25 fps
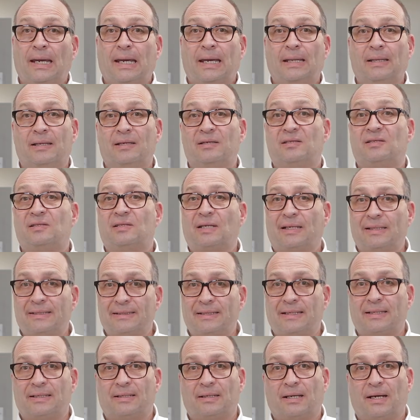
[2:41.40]
In the
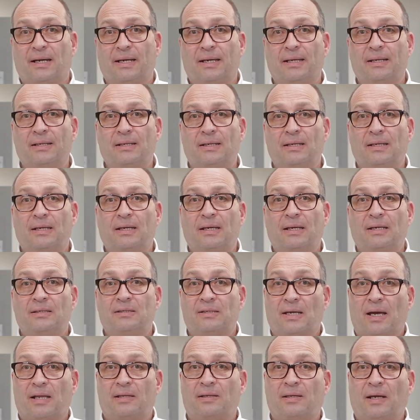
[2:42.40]
standard line,
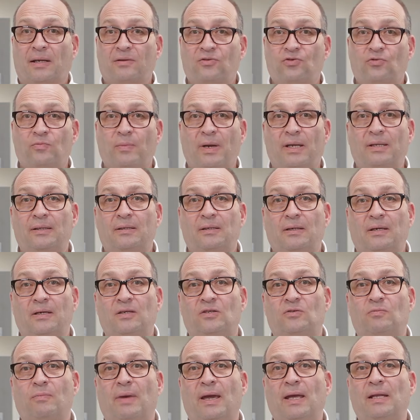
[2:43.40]
the attachment
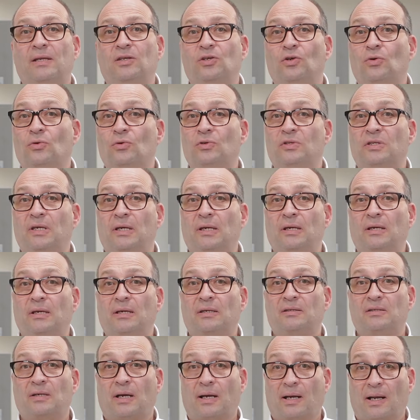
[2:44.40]
is made using
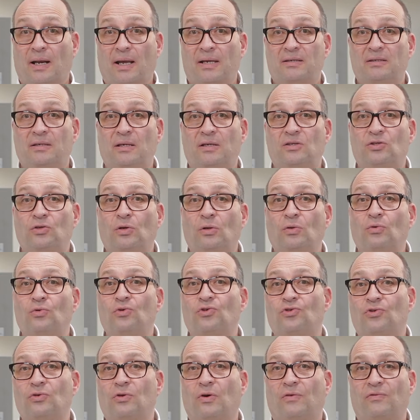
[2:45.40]
the classic
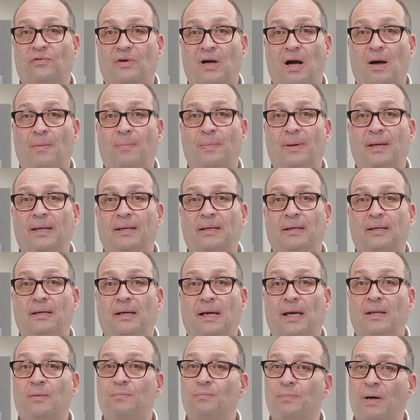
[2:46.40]
solution of coupling
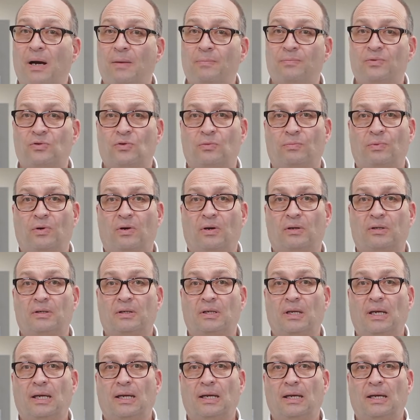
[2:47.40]
and pump support.